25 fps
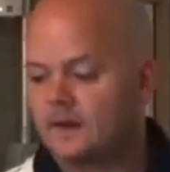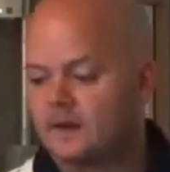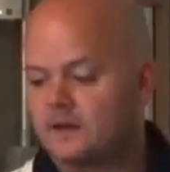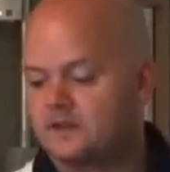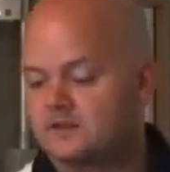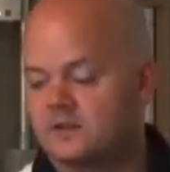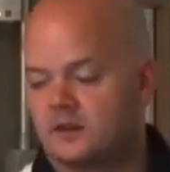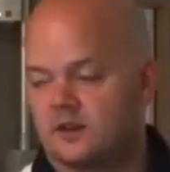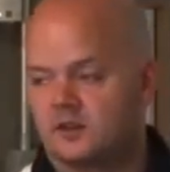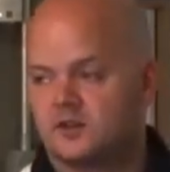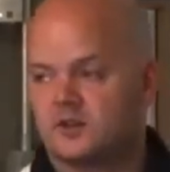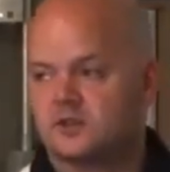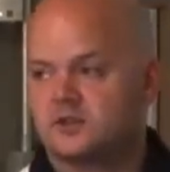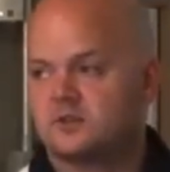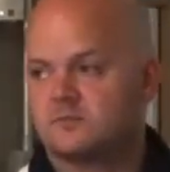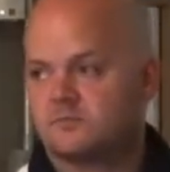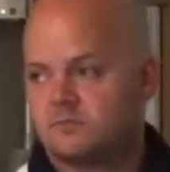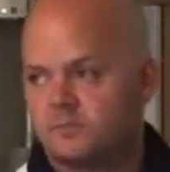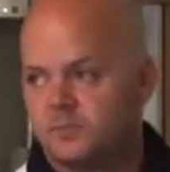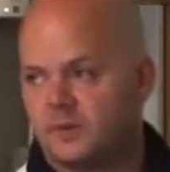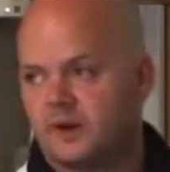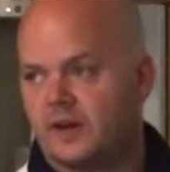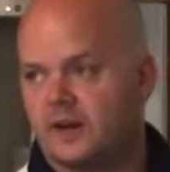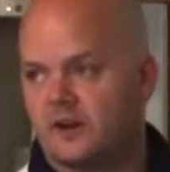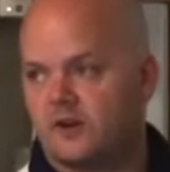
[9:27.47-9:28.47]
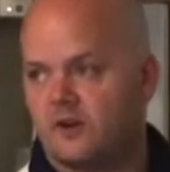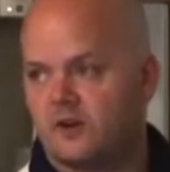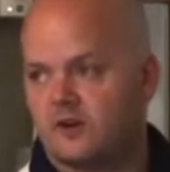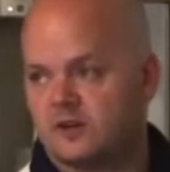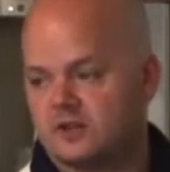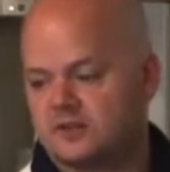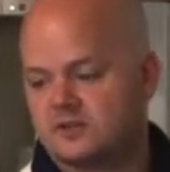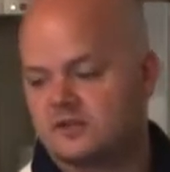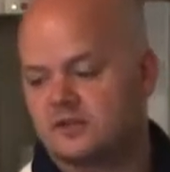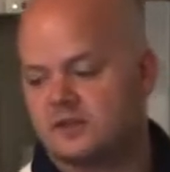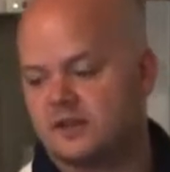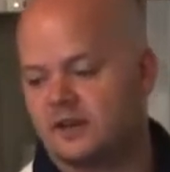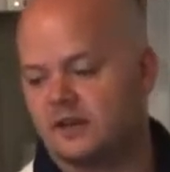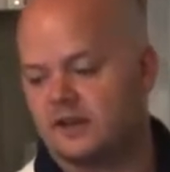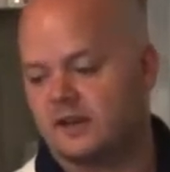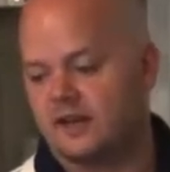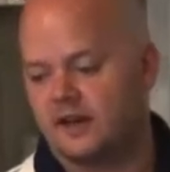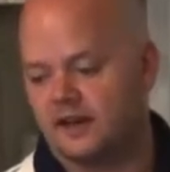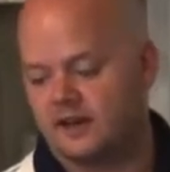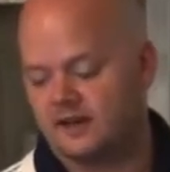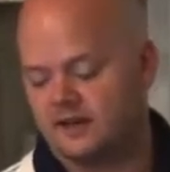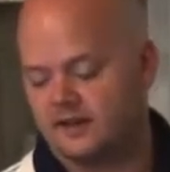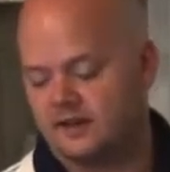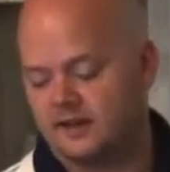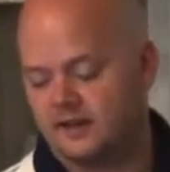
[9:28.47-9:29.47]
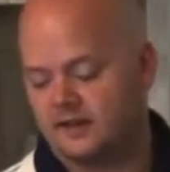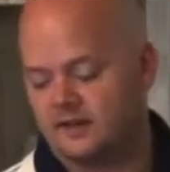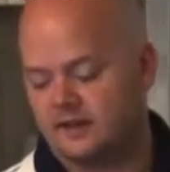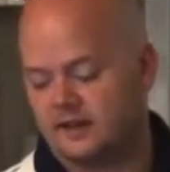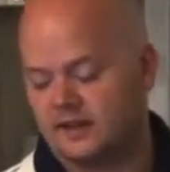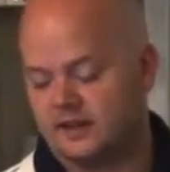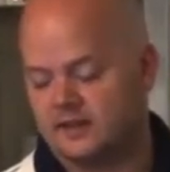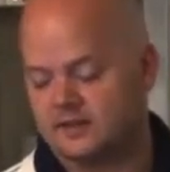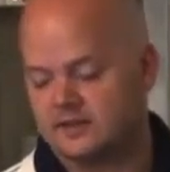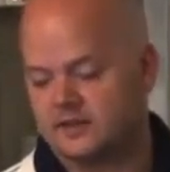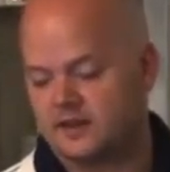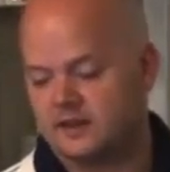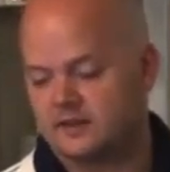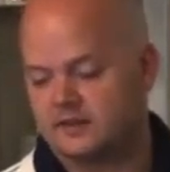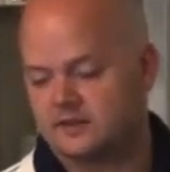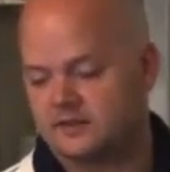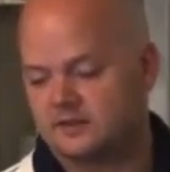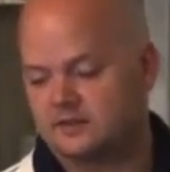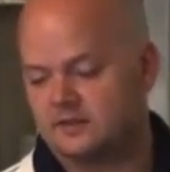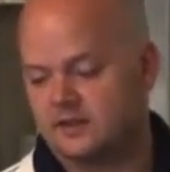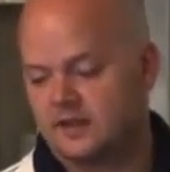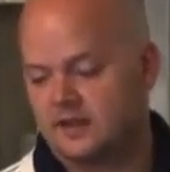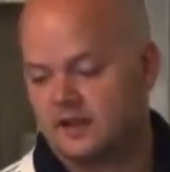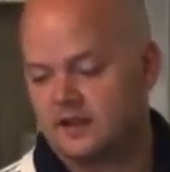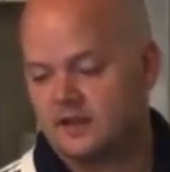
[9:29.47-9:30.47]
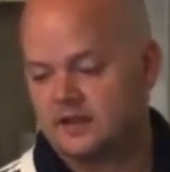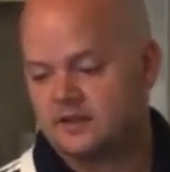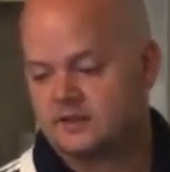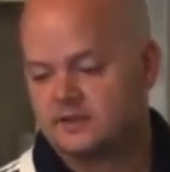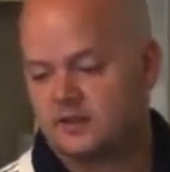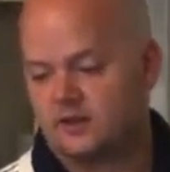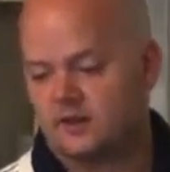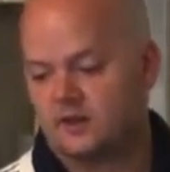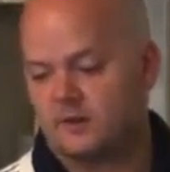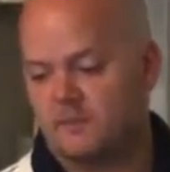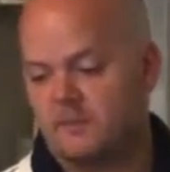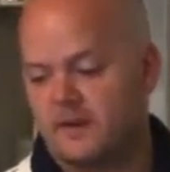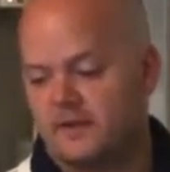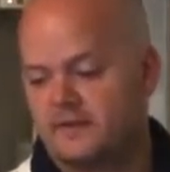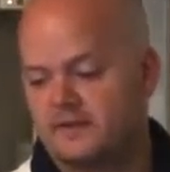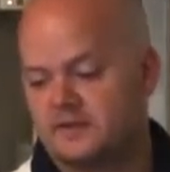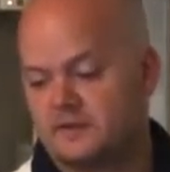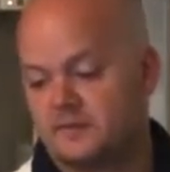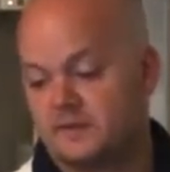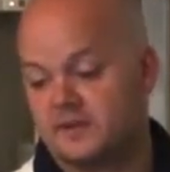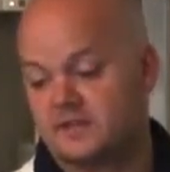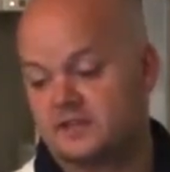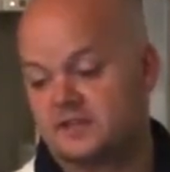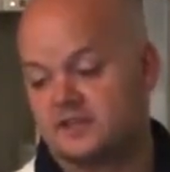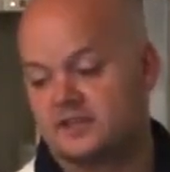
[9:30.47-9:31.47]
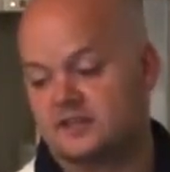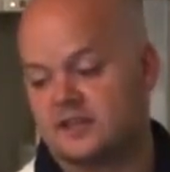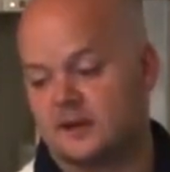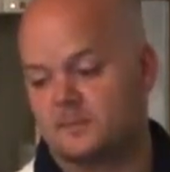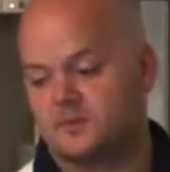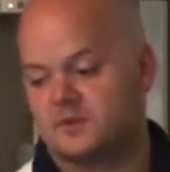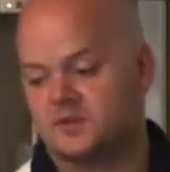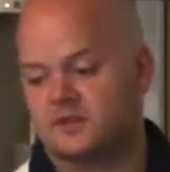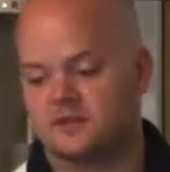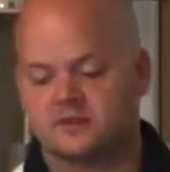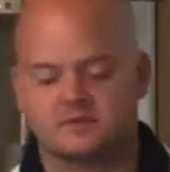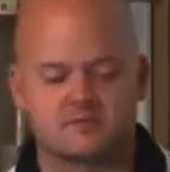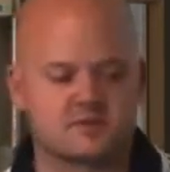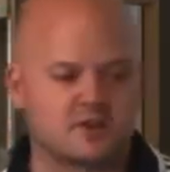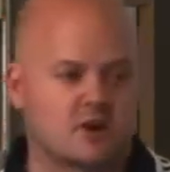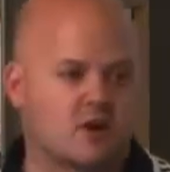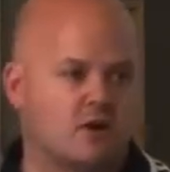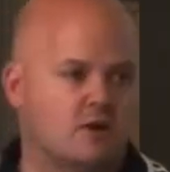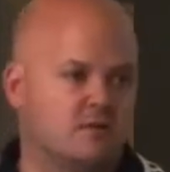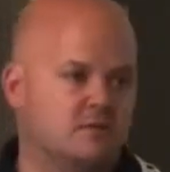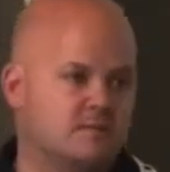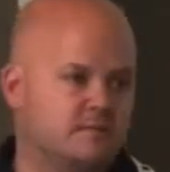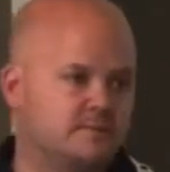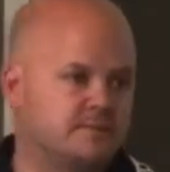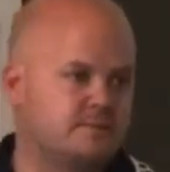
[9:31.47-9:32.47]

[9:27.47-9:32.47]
So I just put in those little uh, things there. So the myths and misconceptions. So